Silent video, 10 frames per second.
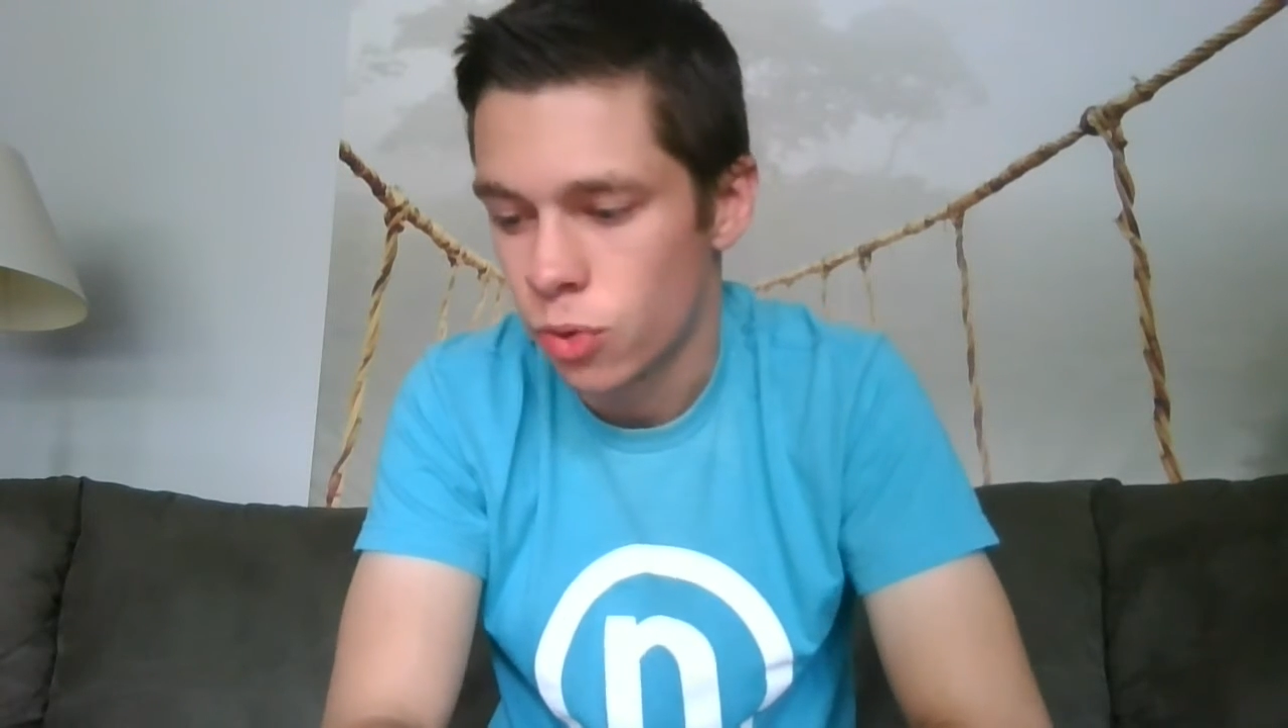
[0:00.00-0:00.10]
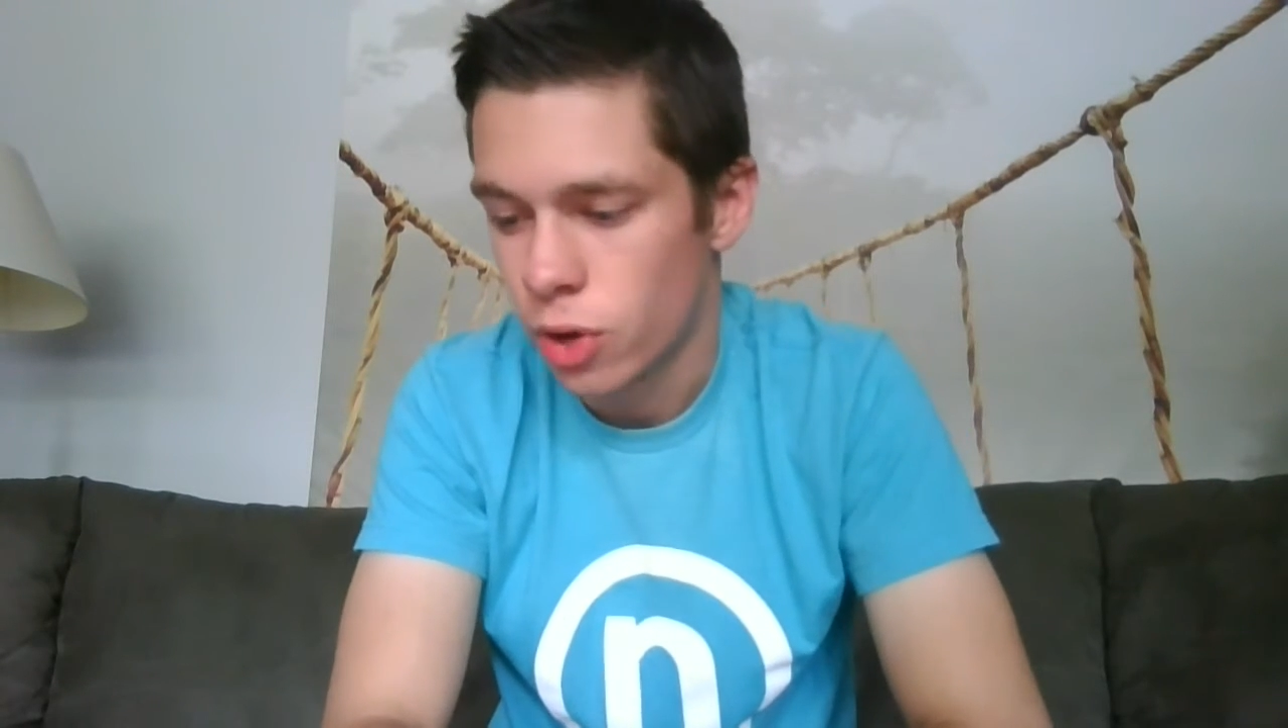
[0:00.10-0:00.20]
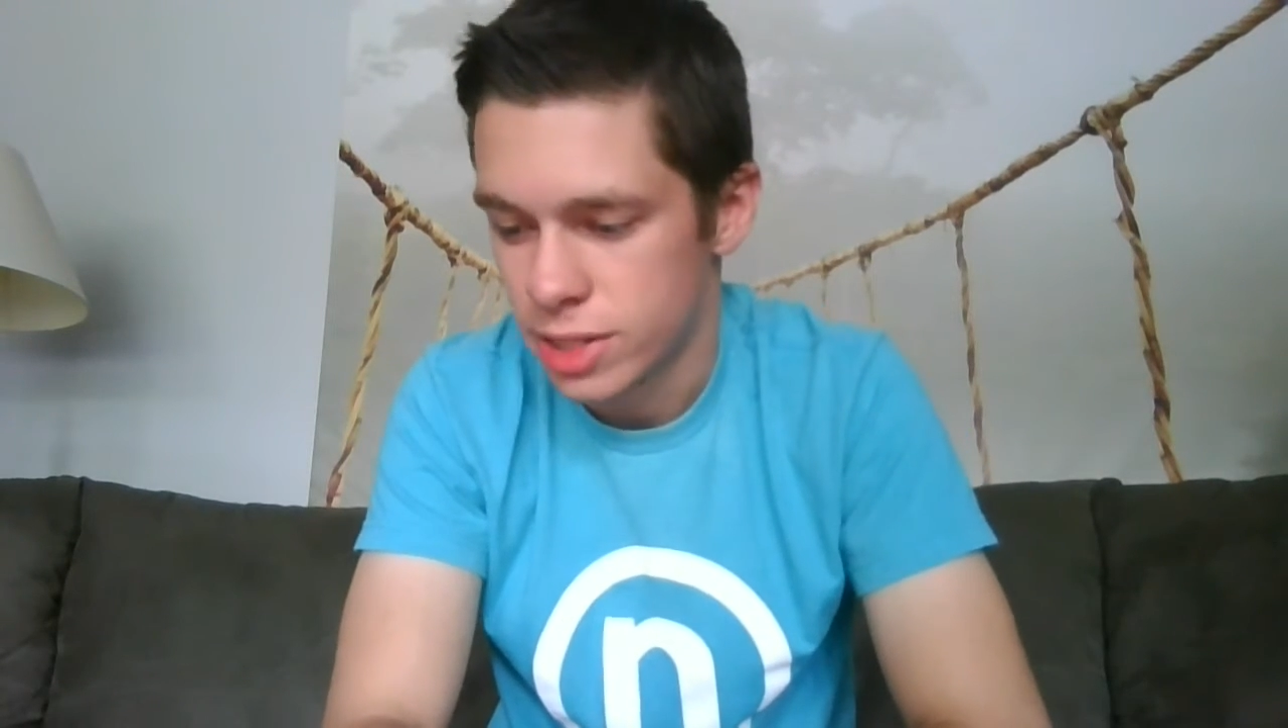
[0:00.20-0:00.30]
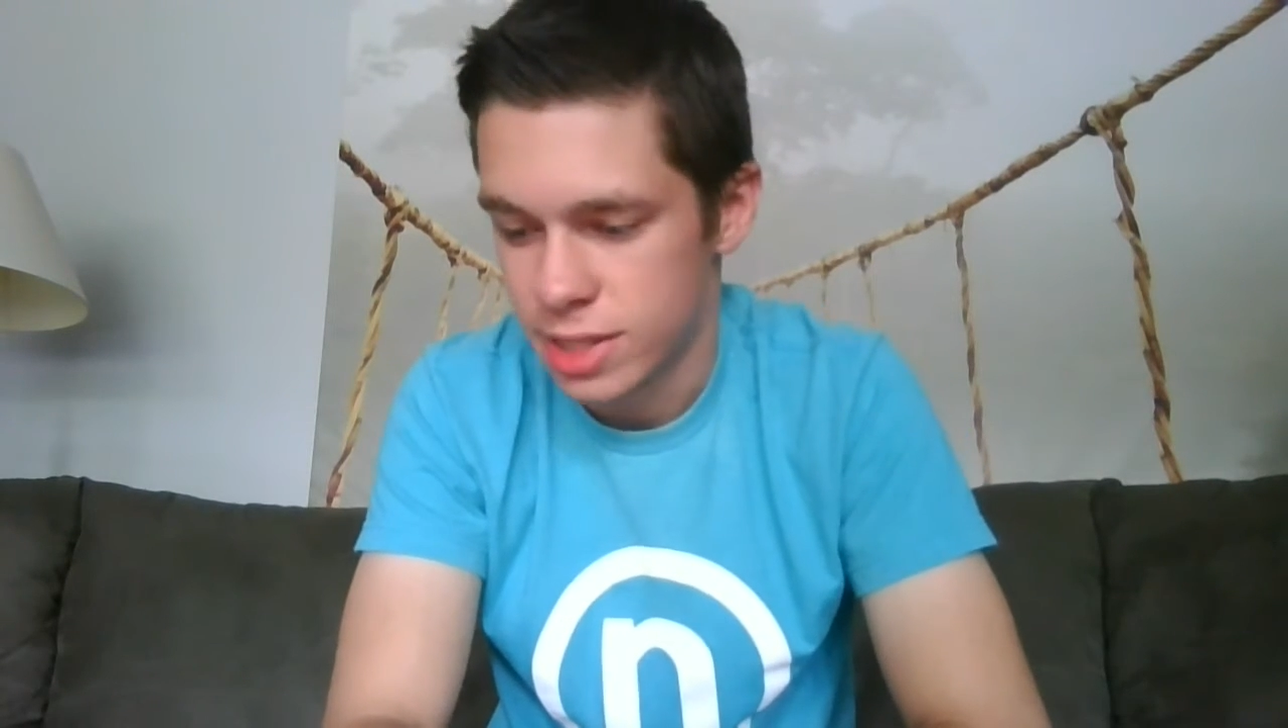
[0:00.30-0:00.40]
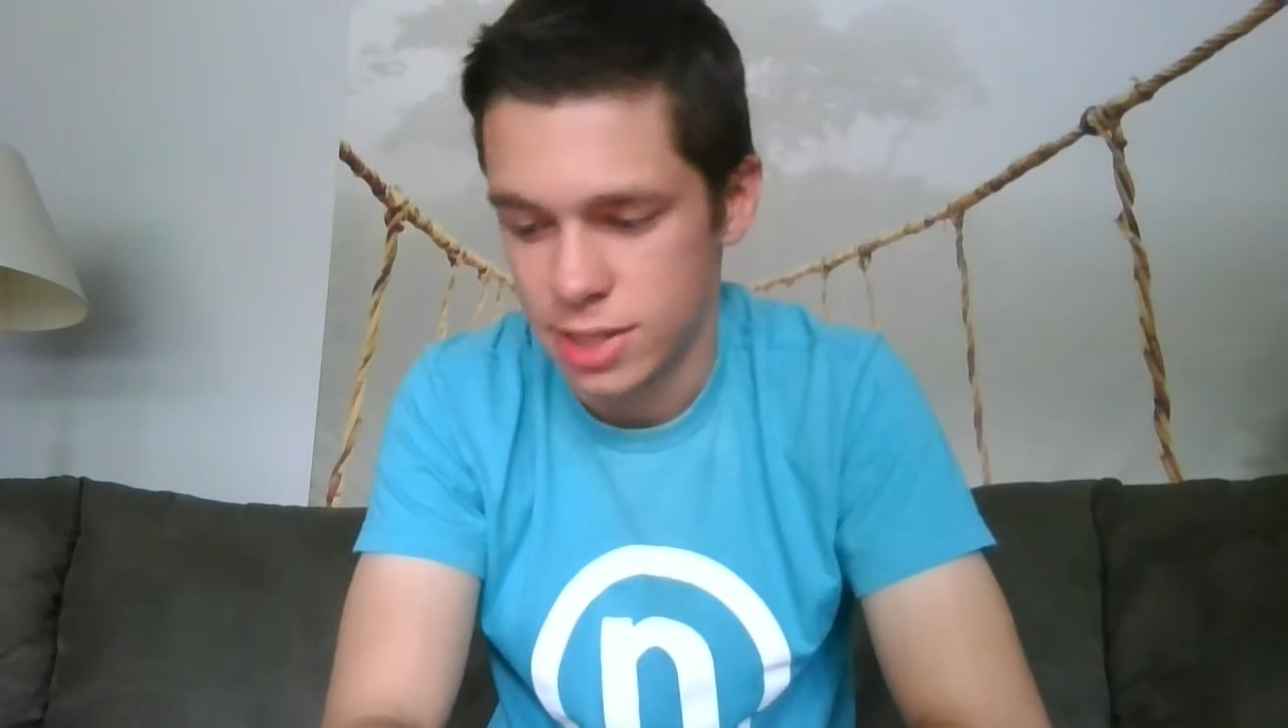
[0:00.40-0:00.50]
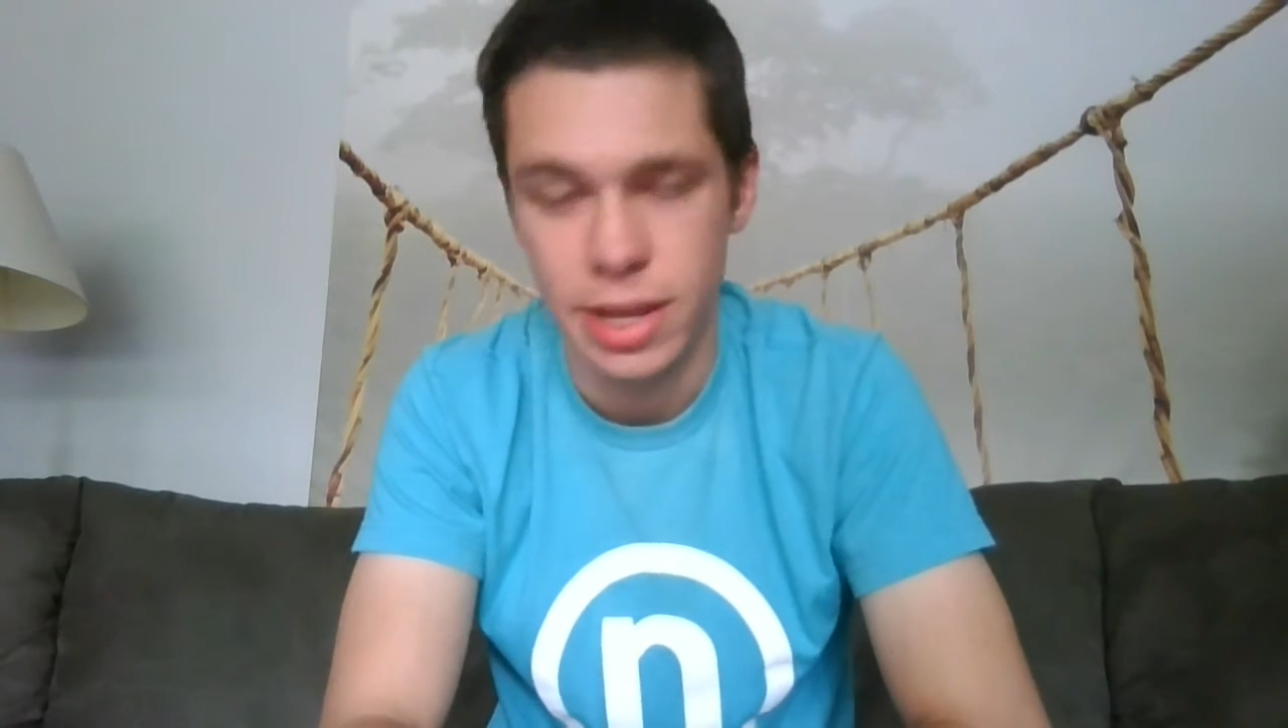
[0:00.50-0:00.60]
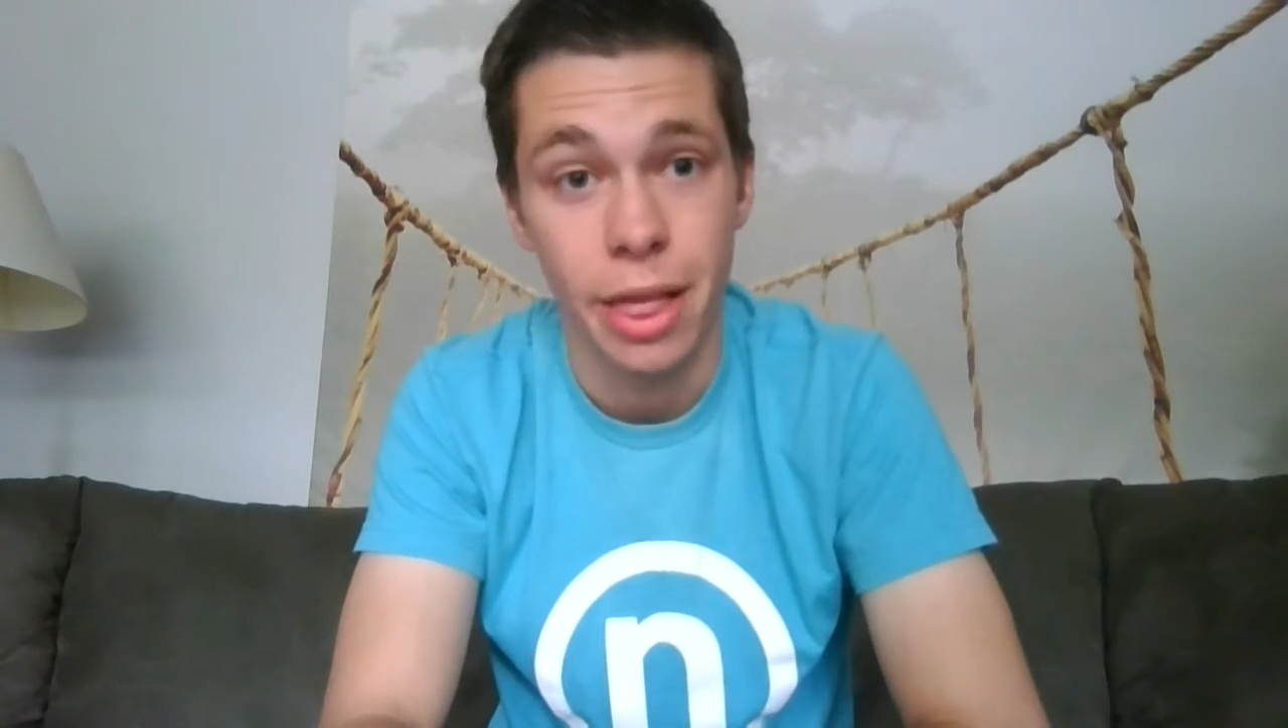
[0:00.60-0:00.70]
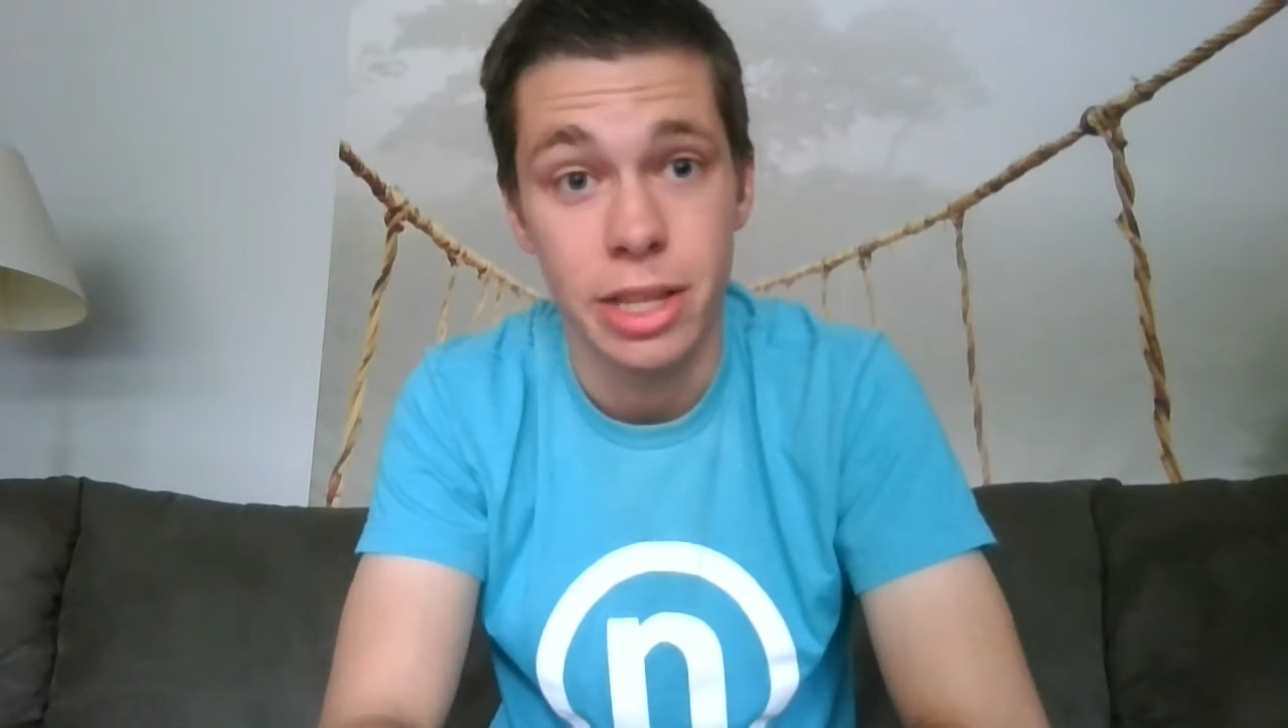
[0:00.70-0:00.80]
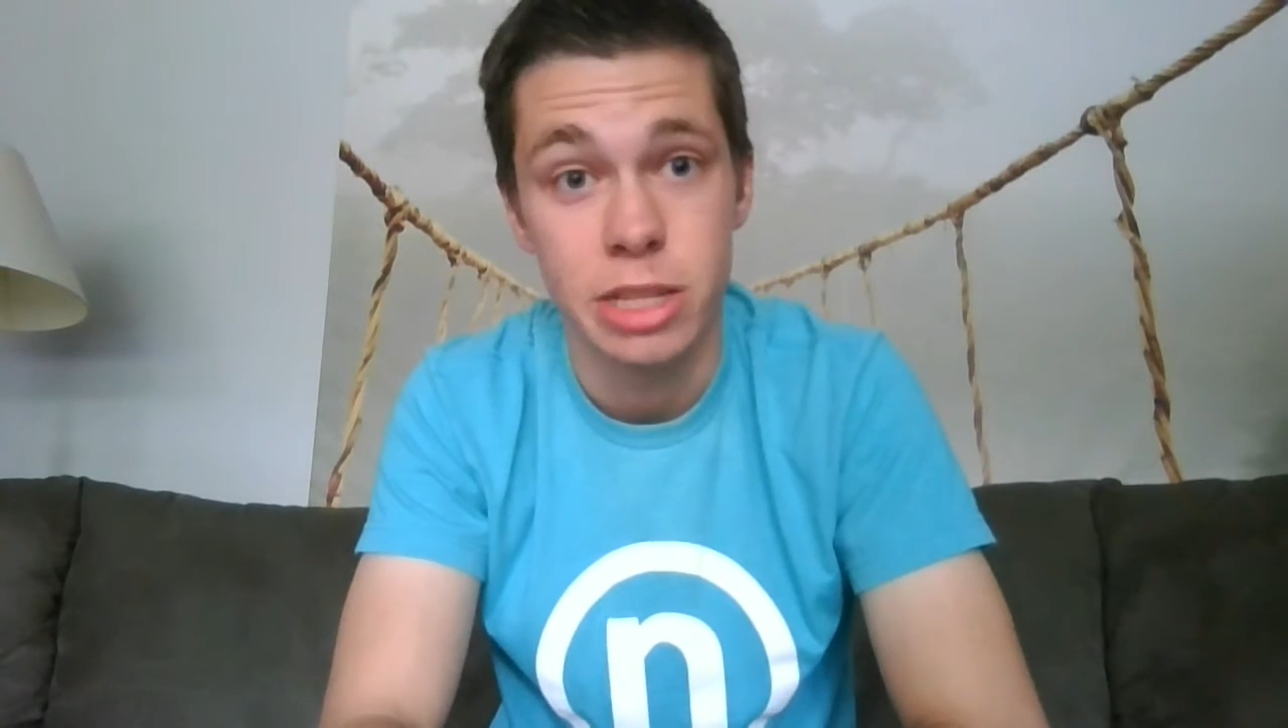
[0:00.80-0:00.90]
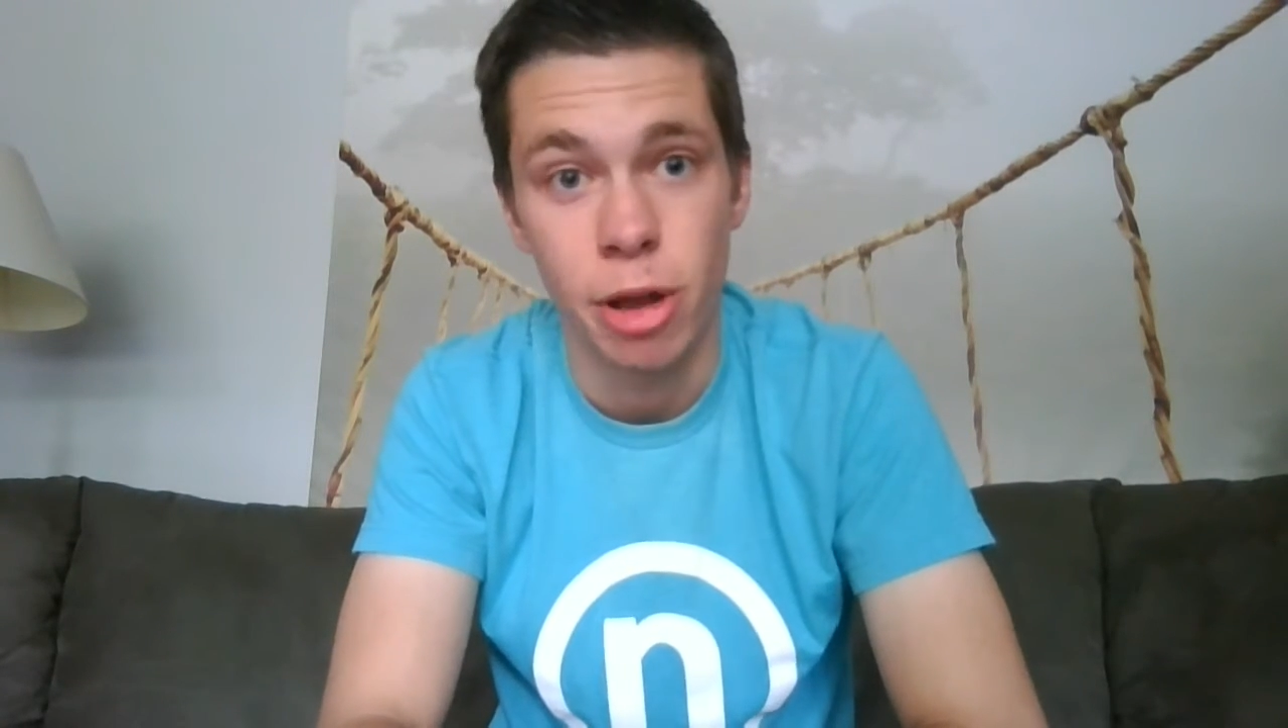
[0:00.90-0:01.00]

what does this tell us